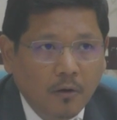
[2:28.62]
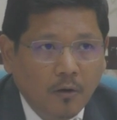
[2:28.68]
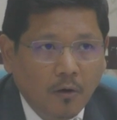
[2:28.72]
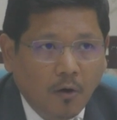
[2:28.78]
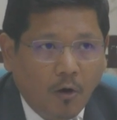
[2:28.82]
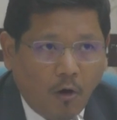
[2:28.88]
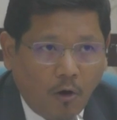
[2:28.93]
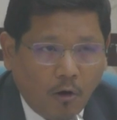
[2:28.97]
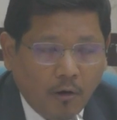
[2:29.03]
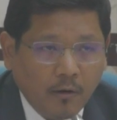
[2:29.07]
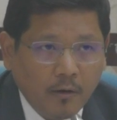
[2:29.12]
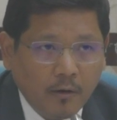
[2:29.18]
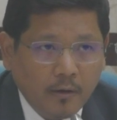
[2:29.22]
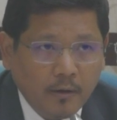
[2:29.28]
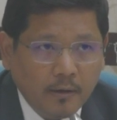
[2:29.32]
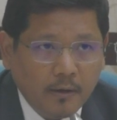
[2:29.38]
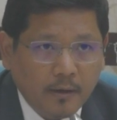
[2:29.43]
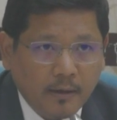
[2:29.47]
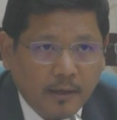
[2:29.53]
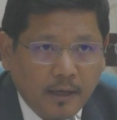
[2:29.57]

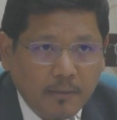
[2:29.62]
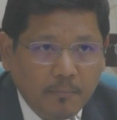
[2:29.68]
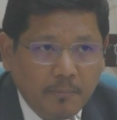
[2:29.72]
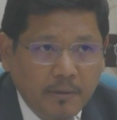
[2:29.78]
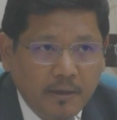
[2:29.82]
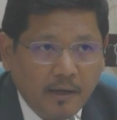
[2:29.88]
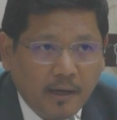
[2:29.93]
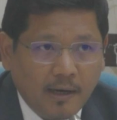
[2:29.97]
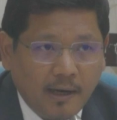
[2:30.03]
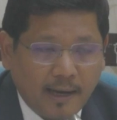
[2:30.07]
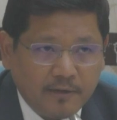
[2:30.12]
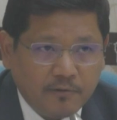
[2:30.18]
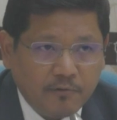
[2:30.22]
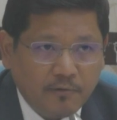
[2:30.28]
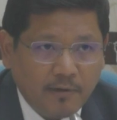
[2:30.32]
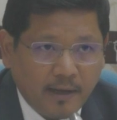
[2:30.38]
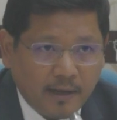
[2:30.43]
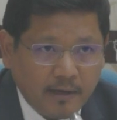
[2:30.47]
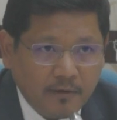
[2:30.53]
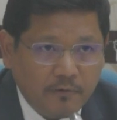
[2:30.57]
or can be a
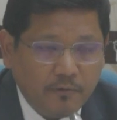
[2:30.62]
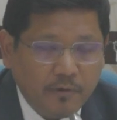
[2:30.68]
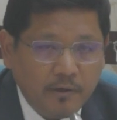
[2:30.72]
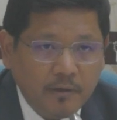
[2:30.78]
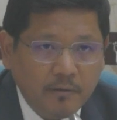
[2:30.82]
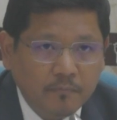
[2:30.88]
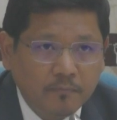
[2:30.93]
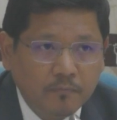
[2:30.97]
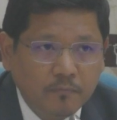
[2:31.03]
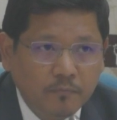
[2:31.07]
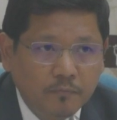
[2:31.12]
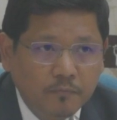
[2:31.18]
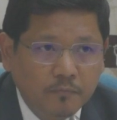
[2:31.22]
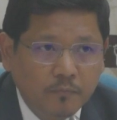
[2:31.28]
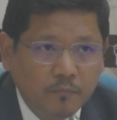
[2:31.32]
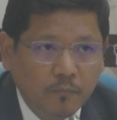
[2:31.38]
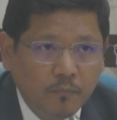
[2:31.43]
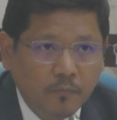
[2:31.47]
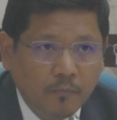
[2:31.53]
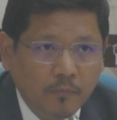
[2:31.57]
lateral entry,
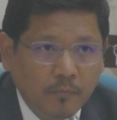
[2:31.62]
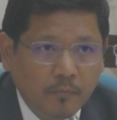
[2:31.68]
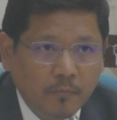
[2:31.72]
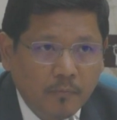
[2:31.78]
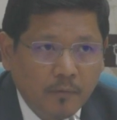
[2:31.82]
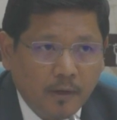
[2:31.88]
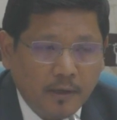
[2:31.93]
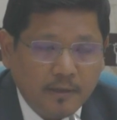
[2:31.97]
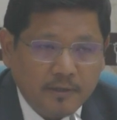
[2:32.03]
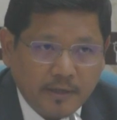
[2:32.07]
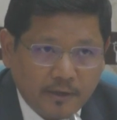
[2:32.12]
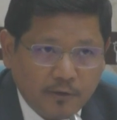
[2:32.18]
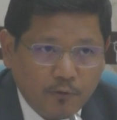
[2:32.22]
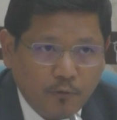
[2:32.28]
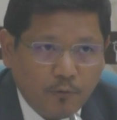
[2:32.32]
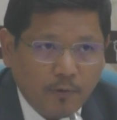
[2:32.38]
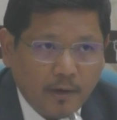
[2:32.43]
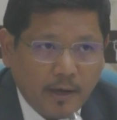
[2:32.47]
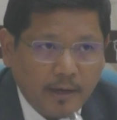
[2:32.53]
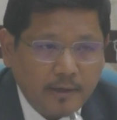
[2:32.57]
a
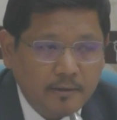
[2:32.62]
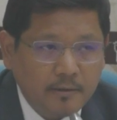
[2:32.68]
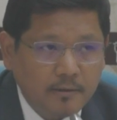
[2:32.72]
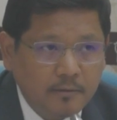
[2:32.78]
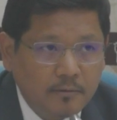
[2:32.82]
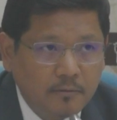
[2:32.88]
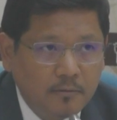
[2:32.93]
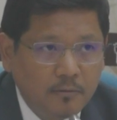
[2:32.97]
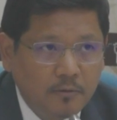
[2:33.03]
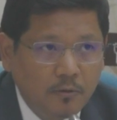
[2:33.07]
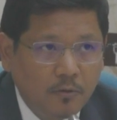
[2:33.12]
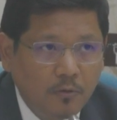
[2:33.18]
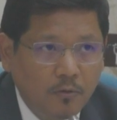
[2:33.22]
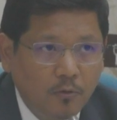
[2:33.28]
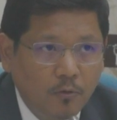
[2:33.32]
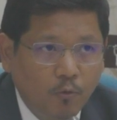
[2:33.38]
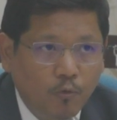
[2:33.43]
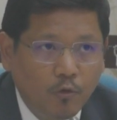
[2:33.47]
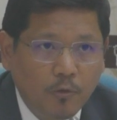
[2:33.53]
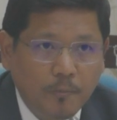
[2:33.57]
technocrat
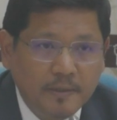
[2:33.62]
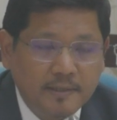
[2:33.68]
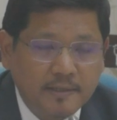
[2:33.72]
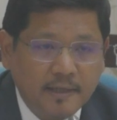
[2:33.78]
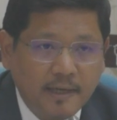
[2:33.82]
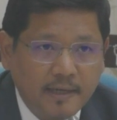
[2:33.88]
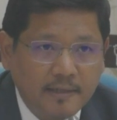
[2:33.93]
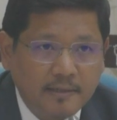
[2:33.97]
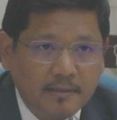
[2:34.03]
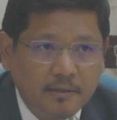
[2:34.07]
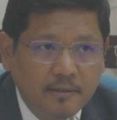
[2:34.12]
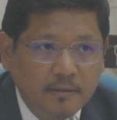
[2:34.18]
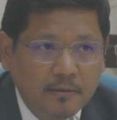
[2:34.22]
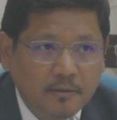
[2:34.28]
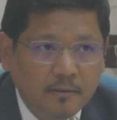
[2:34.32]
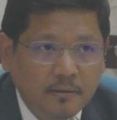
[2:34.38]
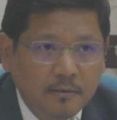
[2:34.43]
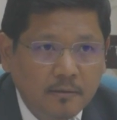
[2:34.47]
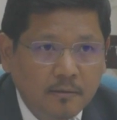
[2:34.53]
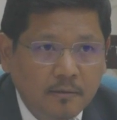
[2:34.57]
who will be
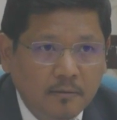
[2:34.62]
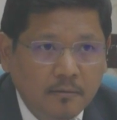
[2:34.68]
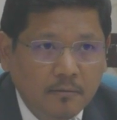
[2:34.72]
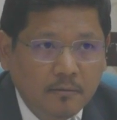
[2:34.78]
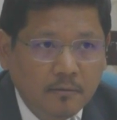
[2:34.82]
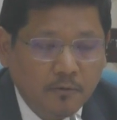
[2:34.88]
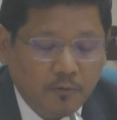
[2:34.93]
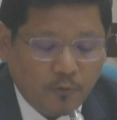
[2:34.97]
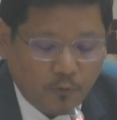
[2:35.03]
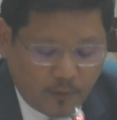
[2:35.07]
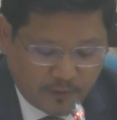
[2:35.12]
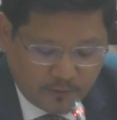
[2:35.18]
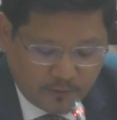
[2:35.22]
selected through a